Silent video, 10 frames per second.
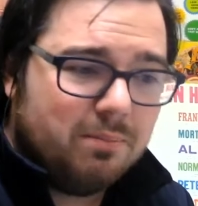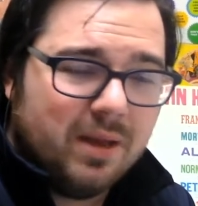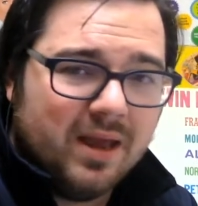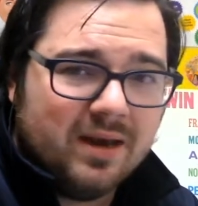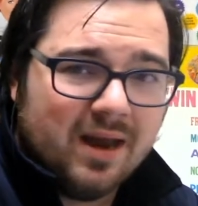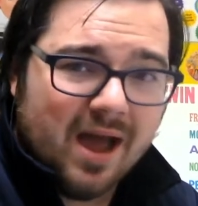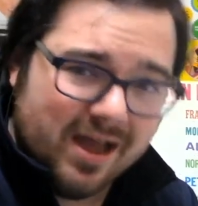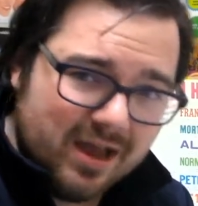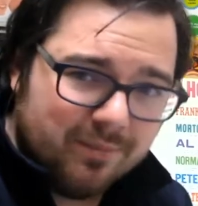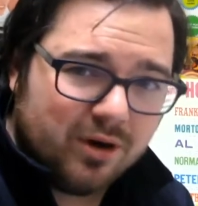Bin.
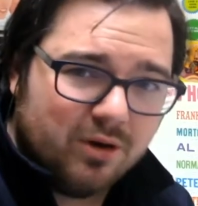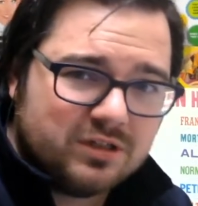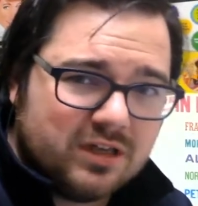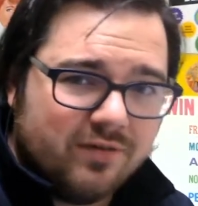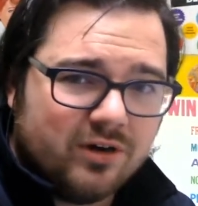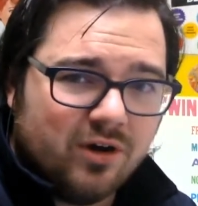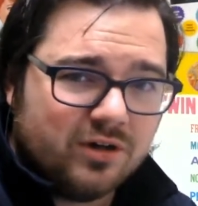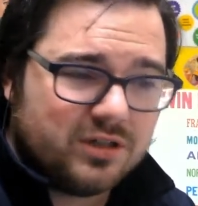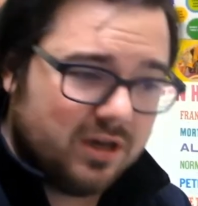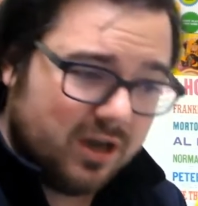I am your host, Kevin
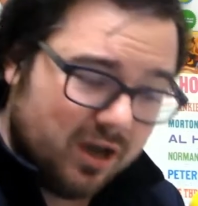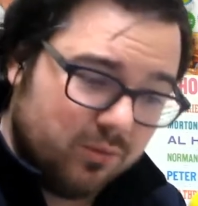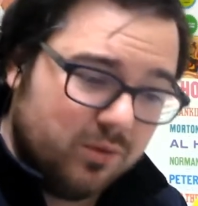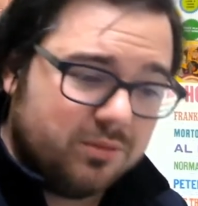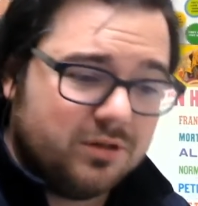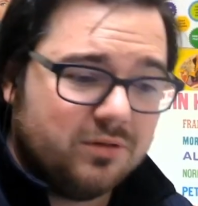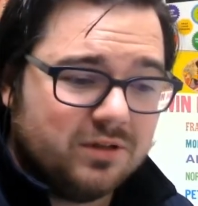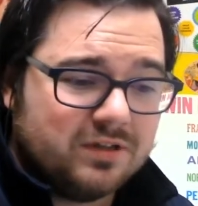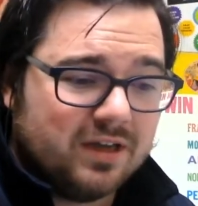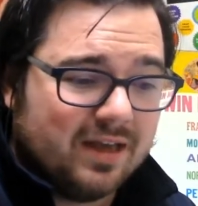Hart, and we will do
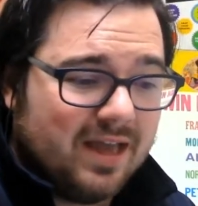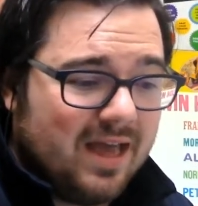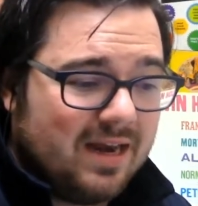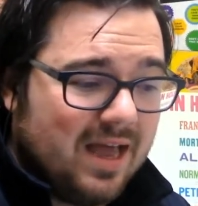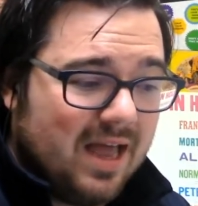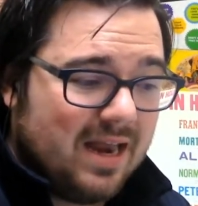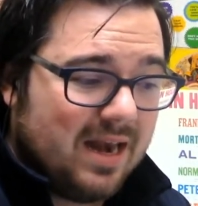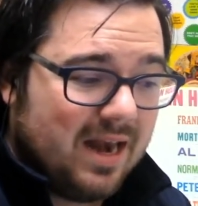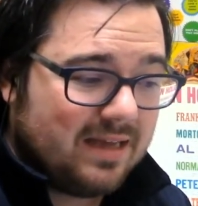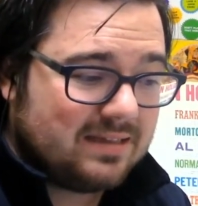this again
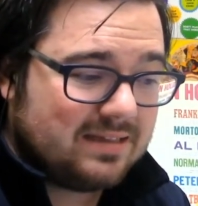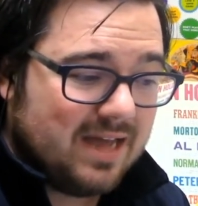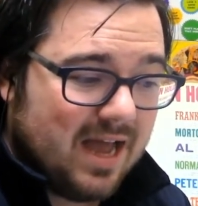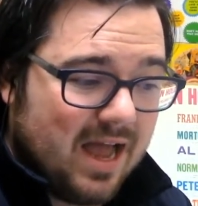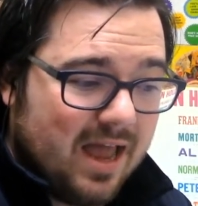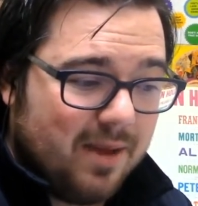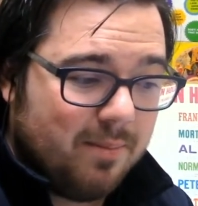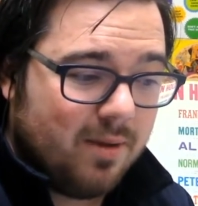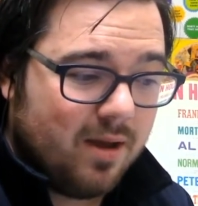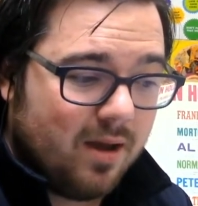next time.